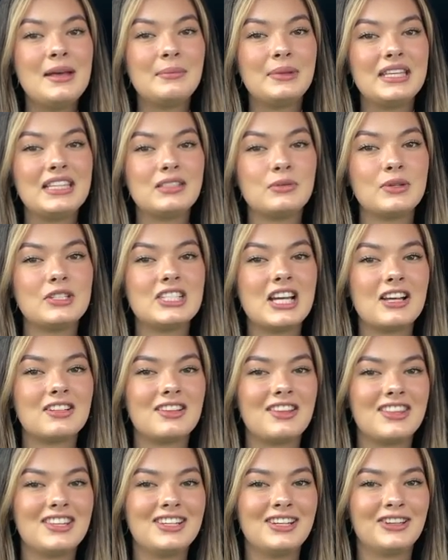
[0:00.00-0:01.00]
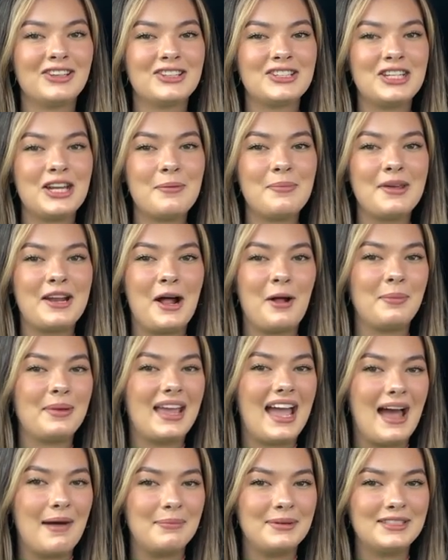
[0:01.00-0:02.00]
please reach out to the dealership and I'll be
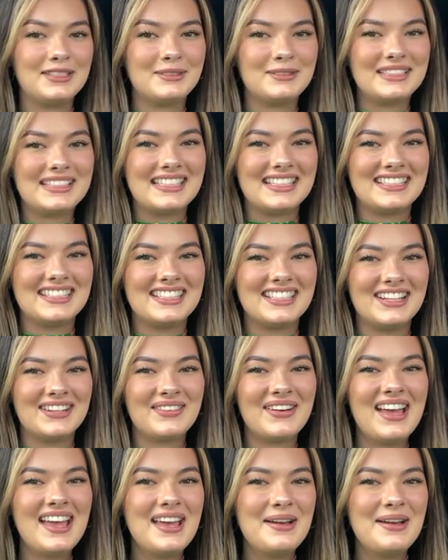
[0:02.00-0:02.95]
happy to assist you.